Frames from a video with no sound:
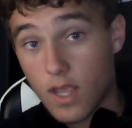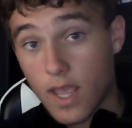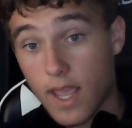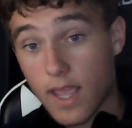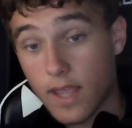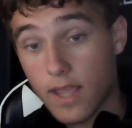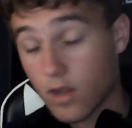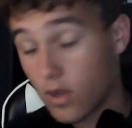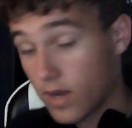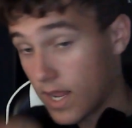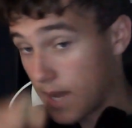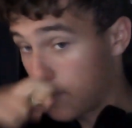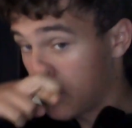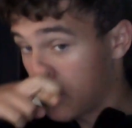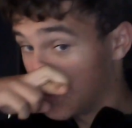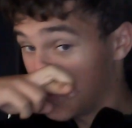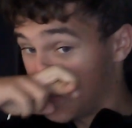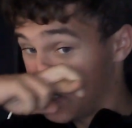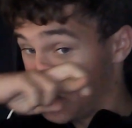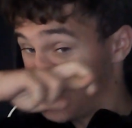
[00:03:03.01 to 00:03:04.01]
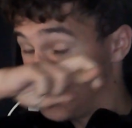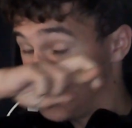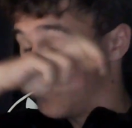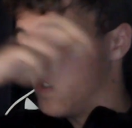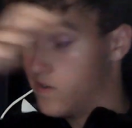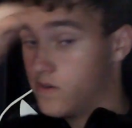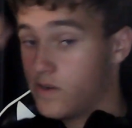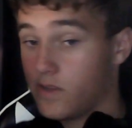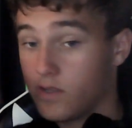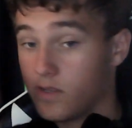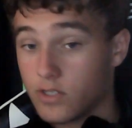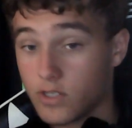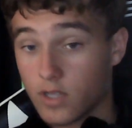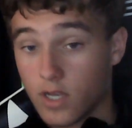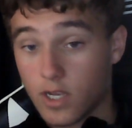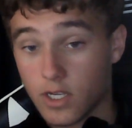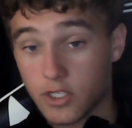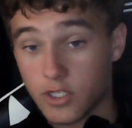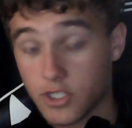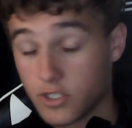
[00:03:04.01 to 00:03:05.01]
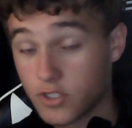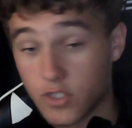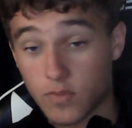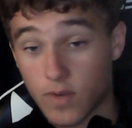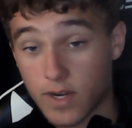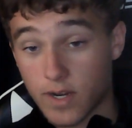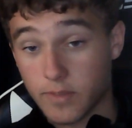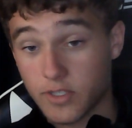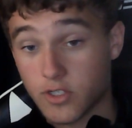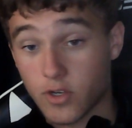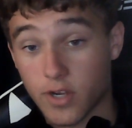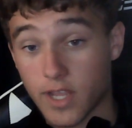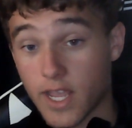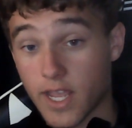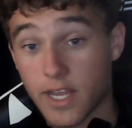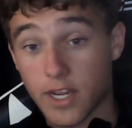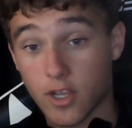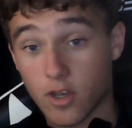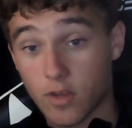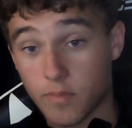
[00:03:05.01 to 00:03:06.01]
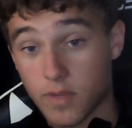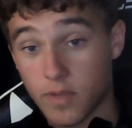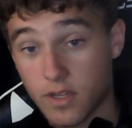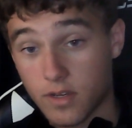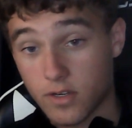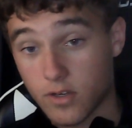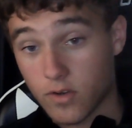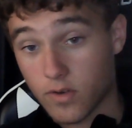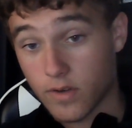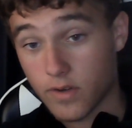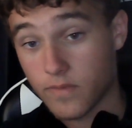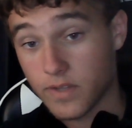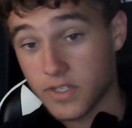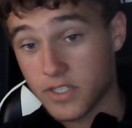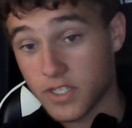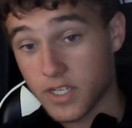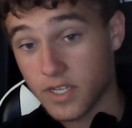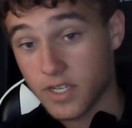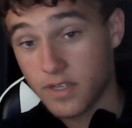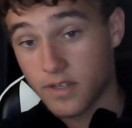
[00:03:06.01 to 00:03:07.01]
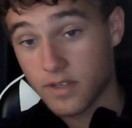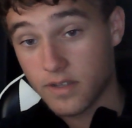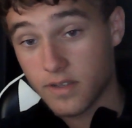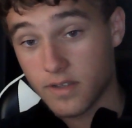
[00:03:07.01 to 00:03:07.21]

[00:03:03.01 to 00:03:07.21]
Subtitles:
And on April 23rd, she just randomly started hitting on me during VC.